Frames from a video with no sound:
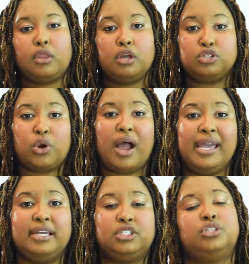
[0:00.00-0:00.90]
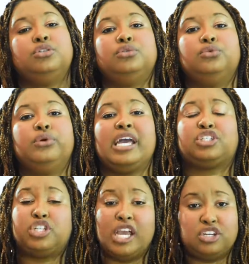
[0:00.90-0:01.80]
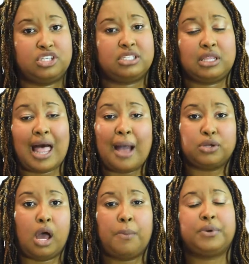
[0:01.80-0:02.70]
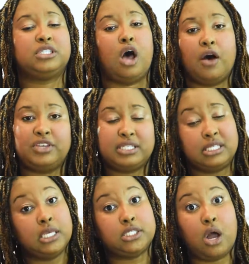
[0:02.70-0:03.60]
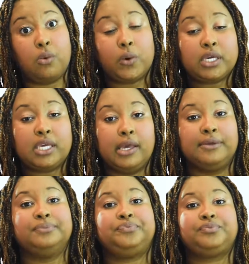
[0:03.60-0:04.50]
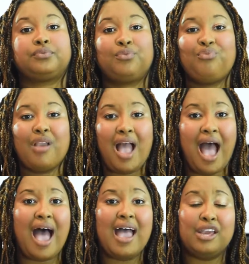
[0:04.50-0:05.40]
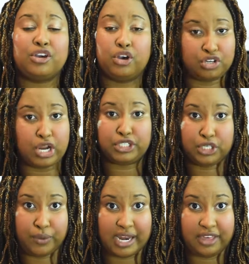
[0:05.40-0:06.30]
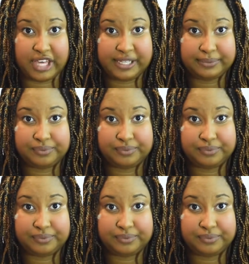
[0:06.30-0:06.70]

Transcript: trying to exchange this laptop, because obviously it's not working, I could not do anything.